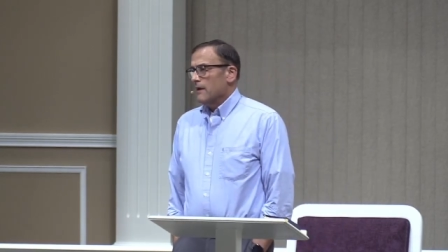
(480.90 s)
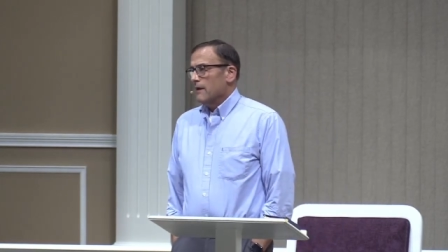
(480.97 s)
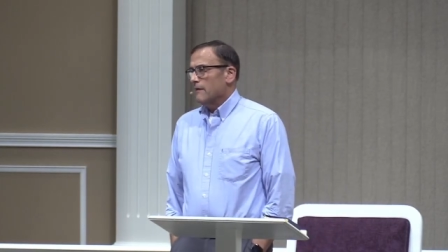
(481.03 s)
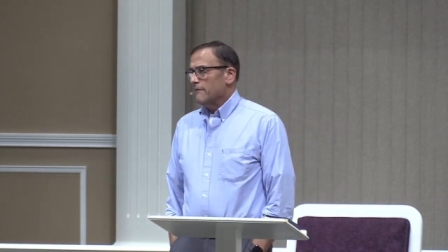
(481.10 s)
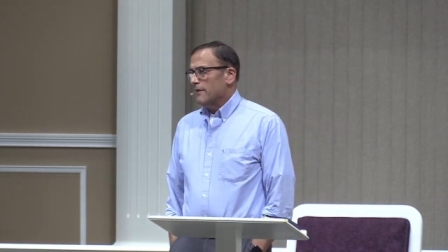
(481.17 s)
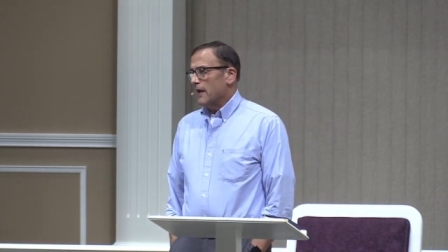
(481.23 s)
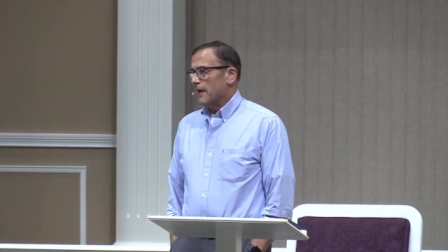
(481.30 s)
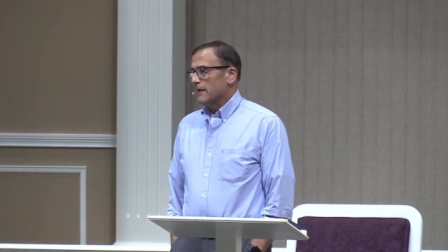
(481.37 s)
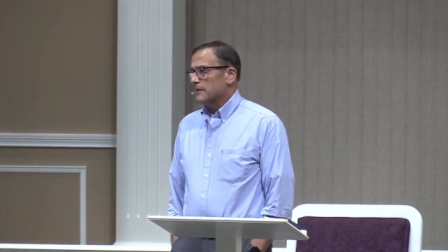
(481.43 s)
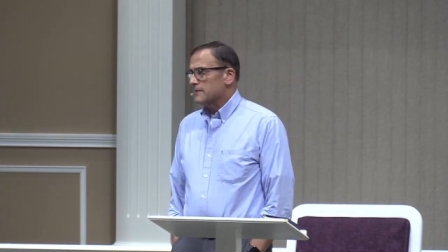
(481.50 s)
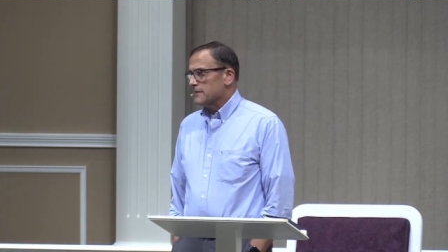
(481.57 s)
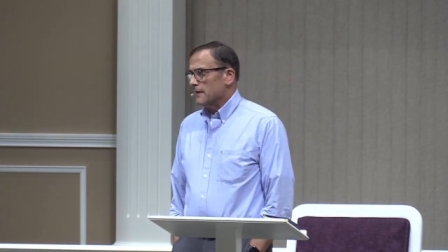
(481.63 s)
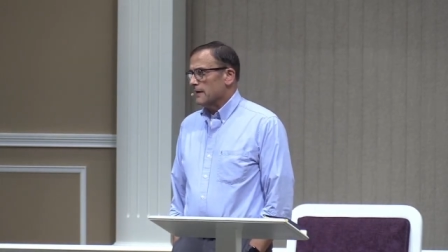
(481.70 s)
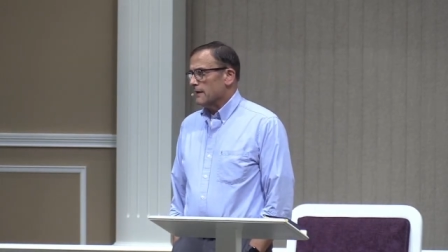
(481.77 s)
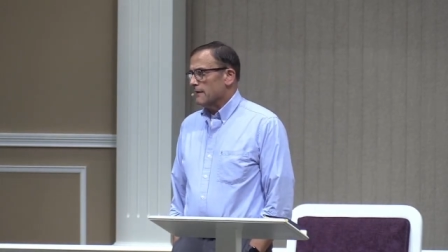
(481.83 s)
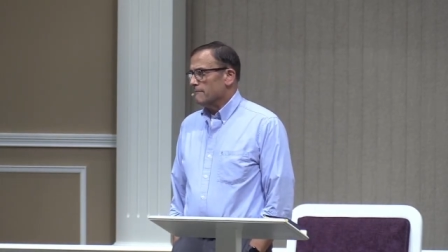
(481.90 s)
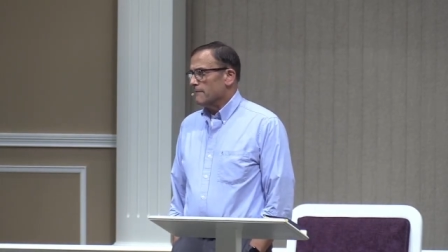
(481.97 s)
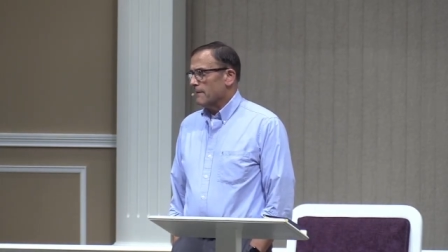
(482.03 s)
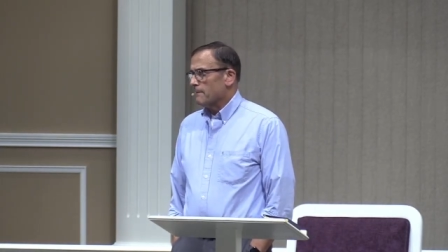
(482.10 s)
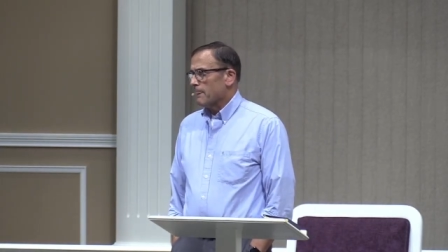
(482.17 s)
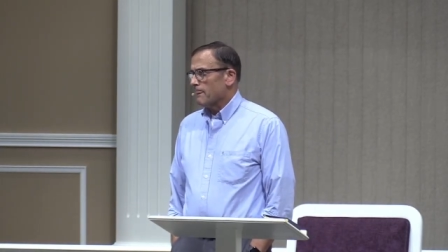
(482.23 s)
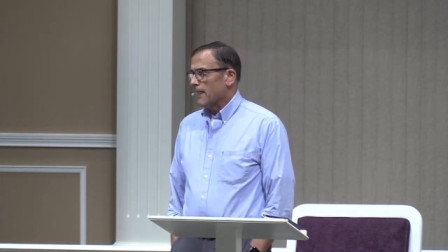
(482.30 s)
that
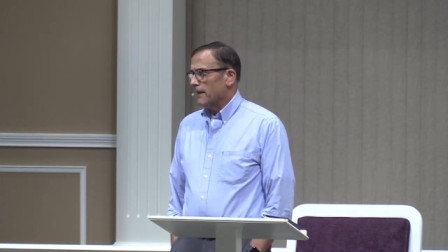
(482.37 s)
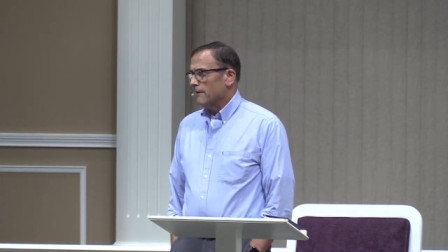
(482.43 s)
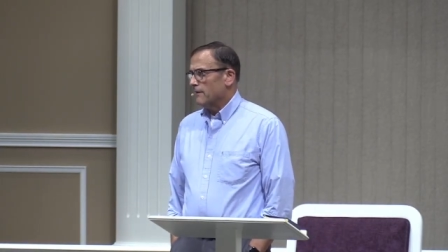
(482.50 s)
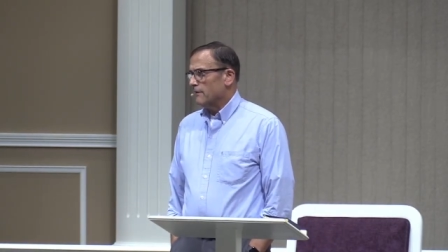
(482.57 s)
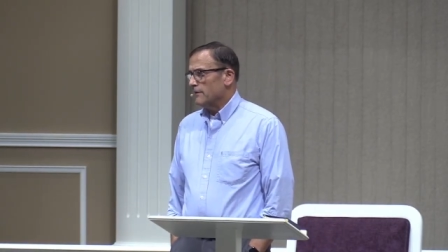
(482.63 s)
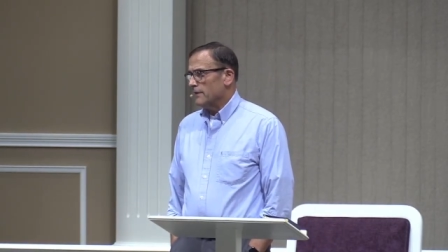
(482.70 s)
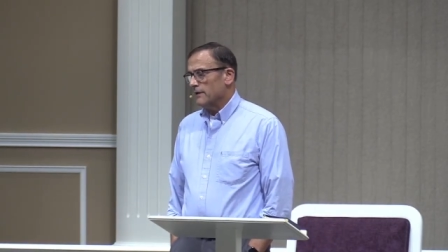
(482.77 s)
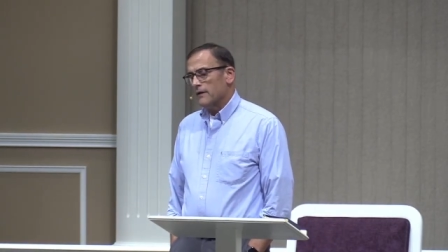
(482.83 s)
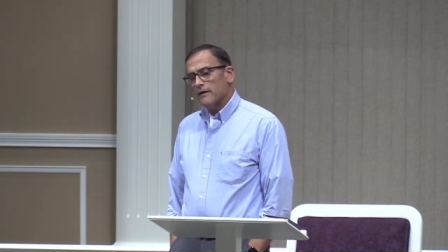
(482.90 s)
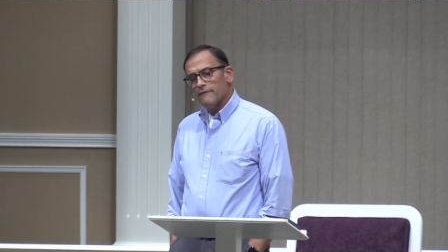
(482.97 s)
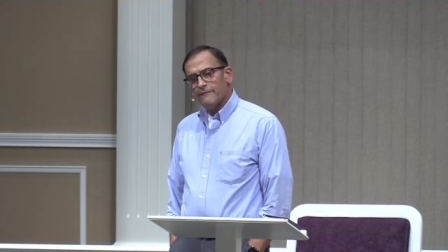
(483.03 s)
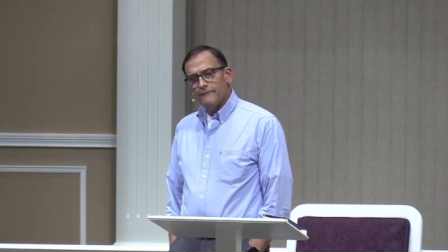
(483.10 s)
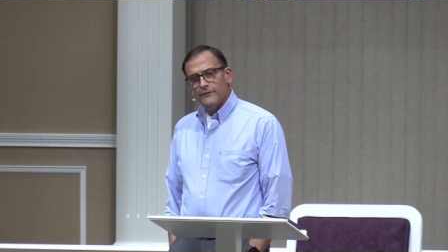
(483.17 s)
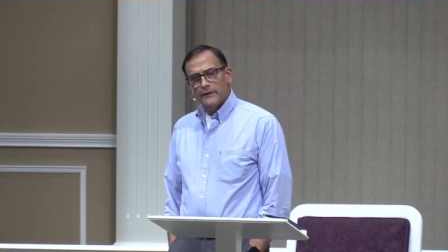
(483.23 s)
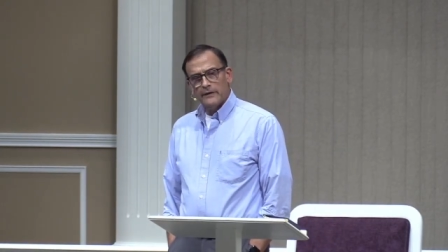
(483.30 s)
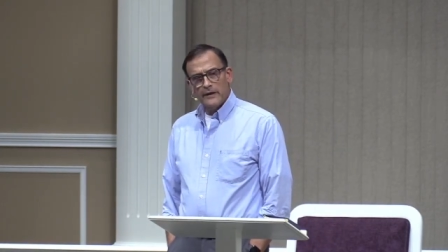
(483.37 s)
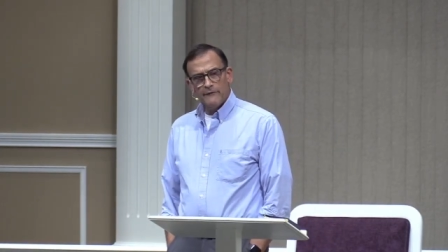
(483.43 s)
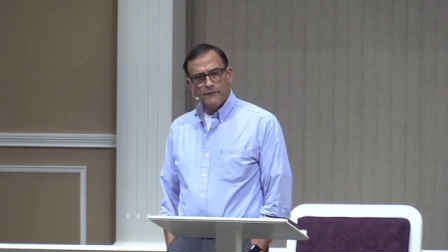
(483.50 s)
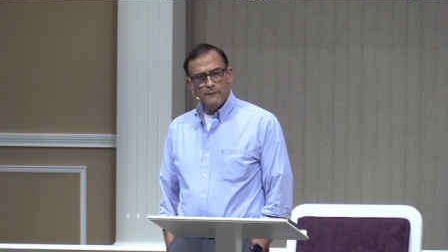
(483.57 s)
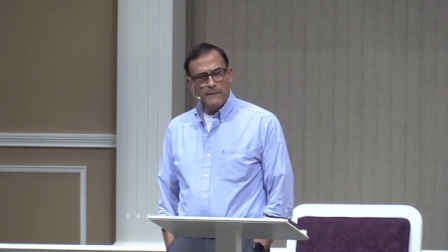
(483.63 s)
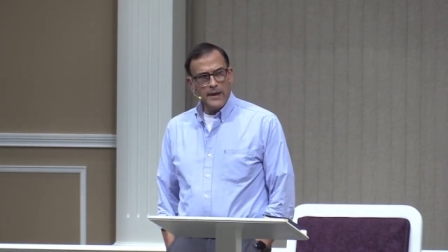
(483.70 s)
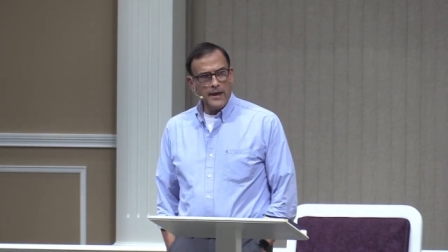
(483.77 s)
um, you know you give you
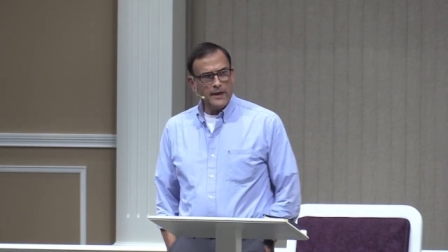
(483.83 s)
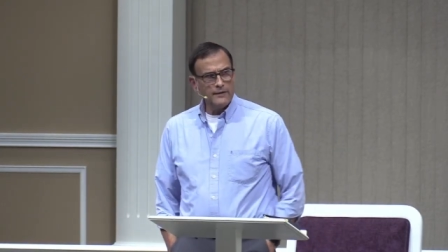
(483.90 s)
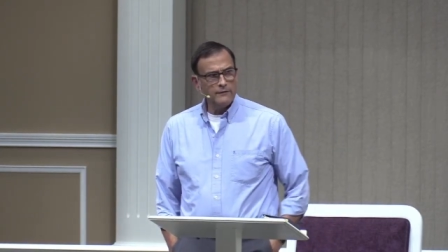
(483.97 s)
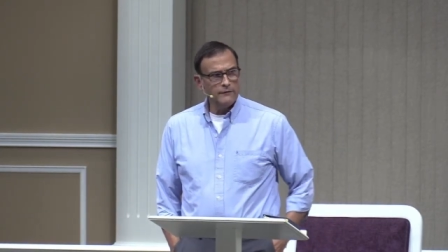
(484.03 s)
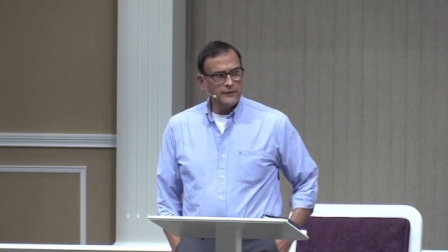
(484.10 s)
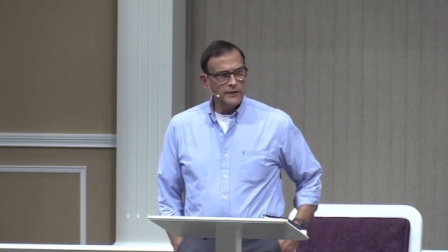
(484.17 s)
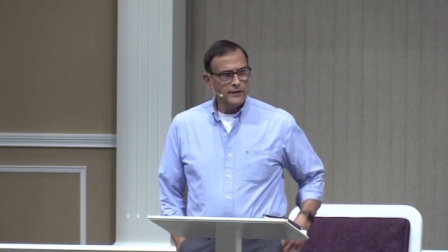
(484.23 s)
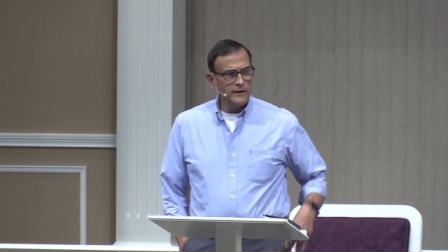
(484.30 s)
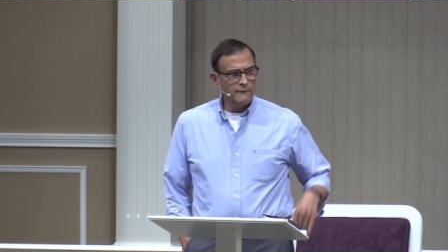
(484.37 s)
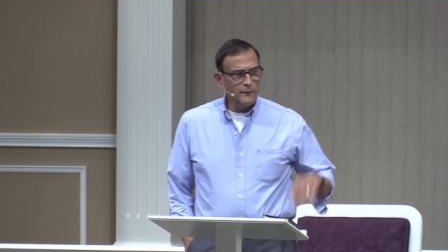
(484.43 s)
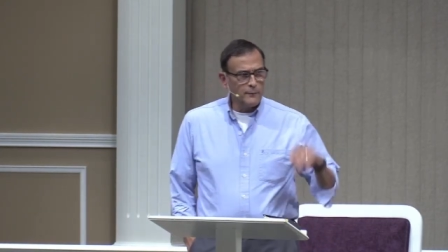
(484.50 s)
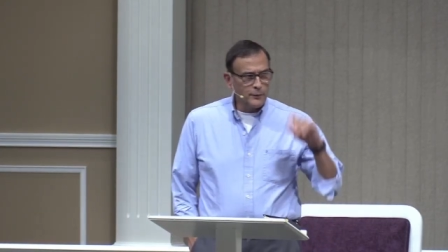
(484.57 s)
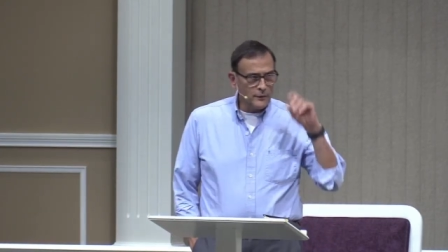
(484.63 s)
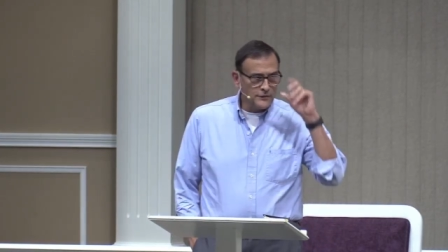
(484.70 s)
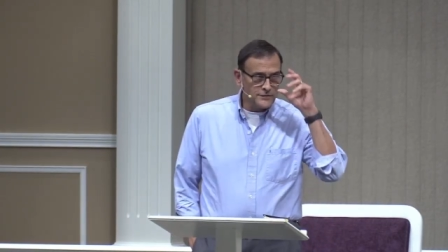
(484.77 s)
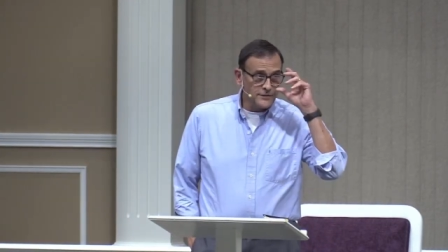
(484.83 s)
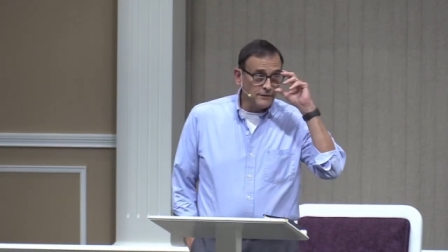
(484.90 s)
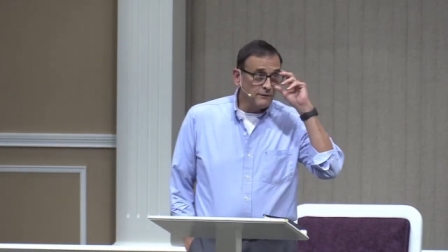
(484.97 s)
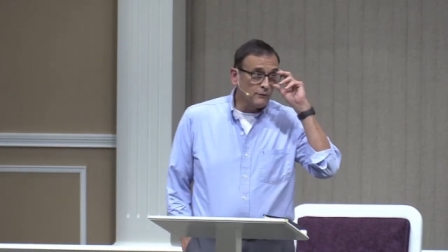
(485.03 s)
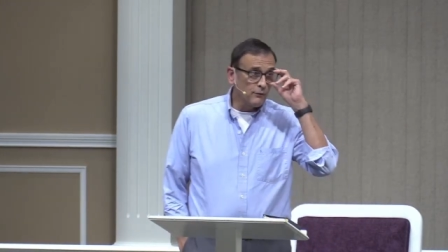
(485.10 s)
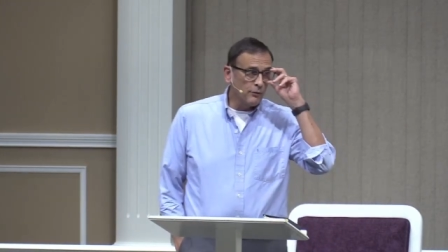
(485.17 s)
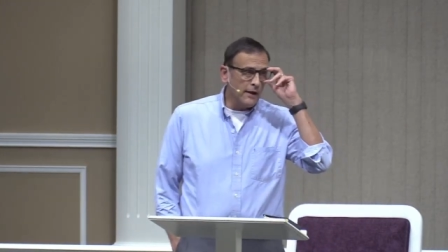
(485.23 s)
give a man or you give a
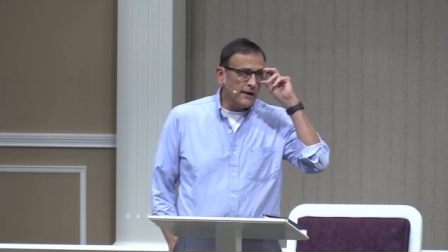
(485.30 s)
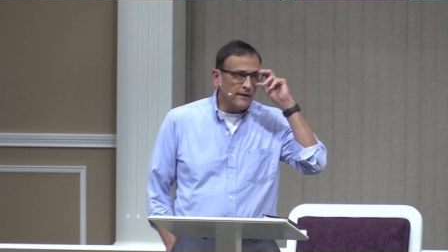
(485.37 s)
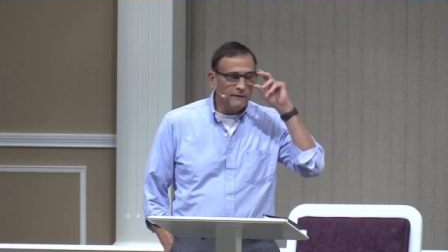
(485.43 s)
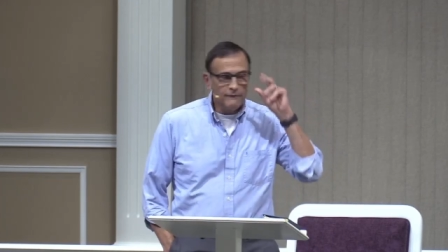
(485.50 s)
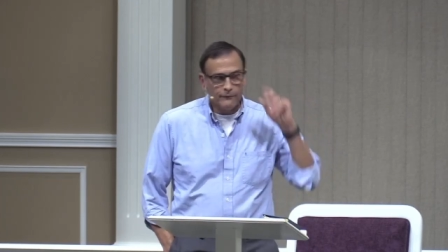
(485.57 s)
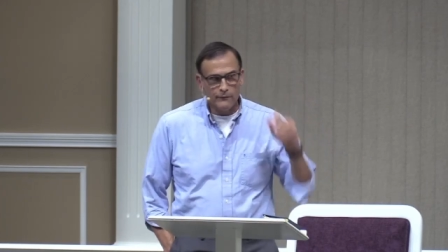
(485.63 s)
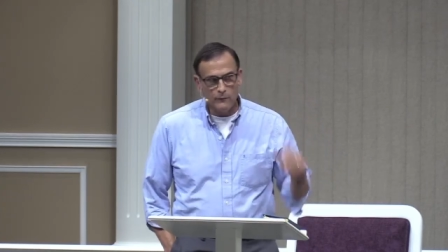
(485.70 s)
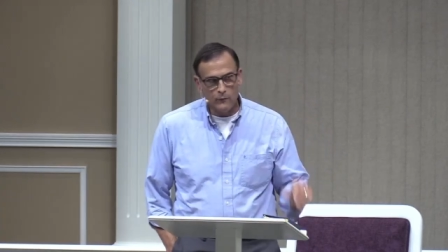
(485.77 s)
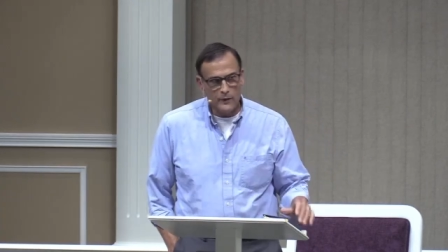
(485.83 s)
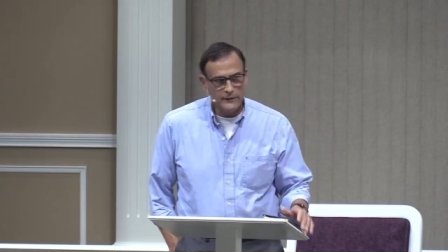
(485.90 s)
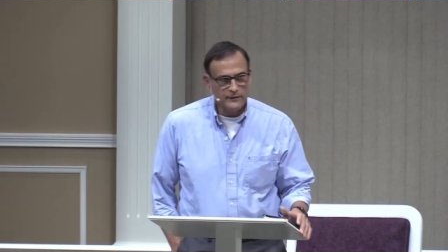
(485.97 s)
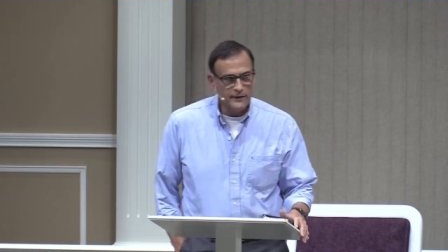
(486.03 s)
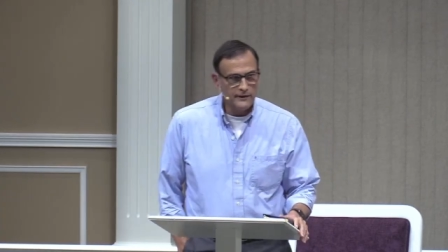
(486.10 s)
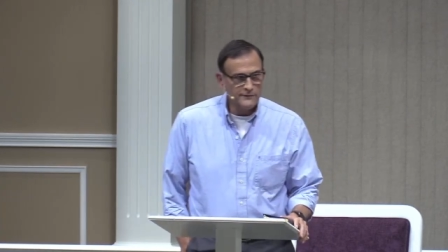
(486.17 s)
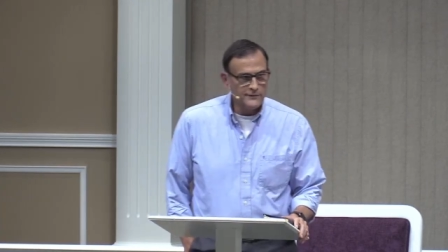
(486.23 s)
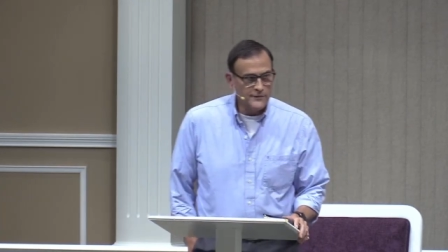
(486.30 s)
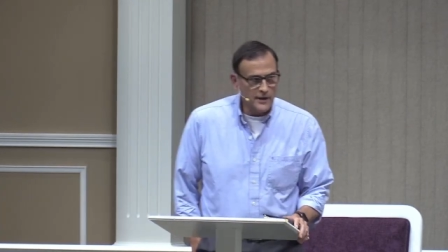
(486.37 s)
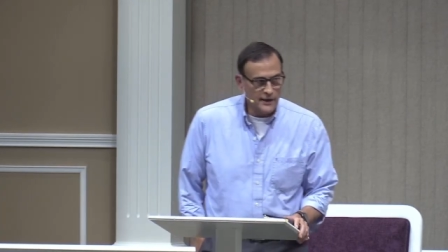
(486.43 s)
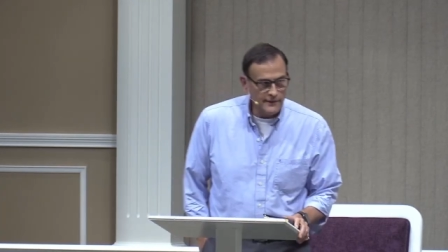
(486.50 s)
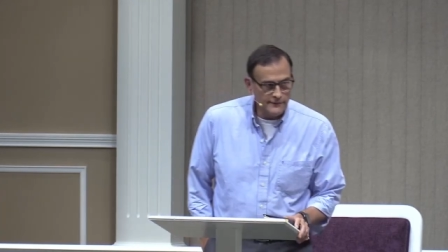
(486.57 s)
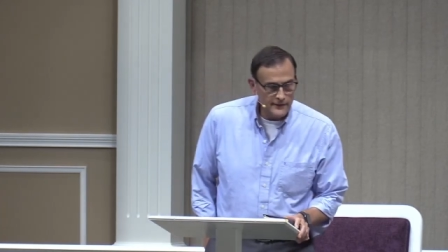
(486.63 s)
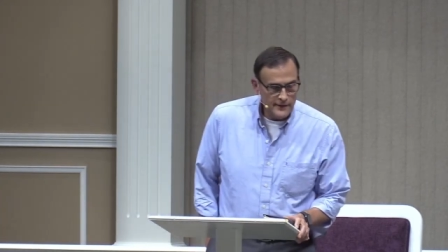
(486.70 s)
person credit for what they've
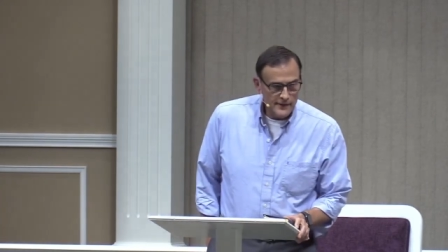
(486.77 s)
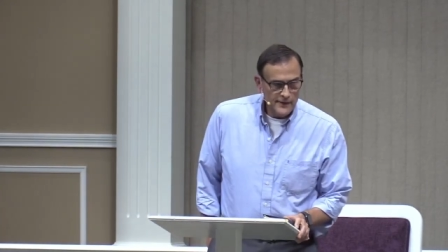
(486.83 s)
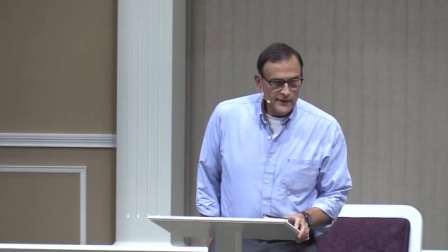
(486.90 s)
done.